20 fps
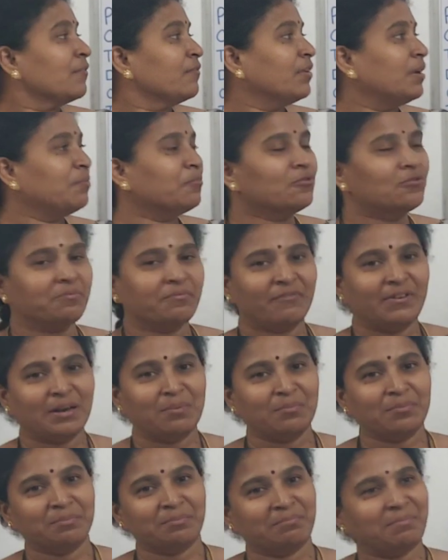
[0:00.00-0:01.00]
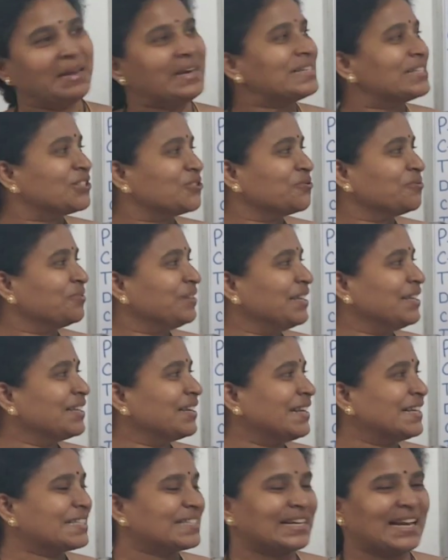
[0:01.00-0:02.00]
We'll meet soon in the
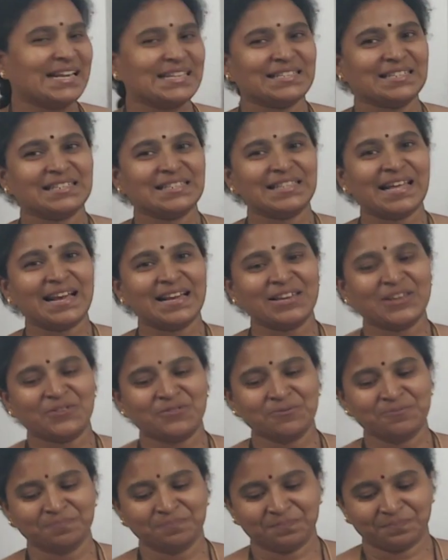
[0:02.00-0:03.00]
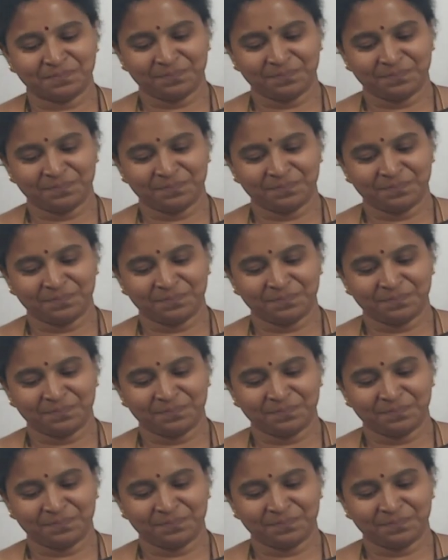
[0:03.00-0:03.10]
next classes. Thank you.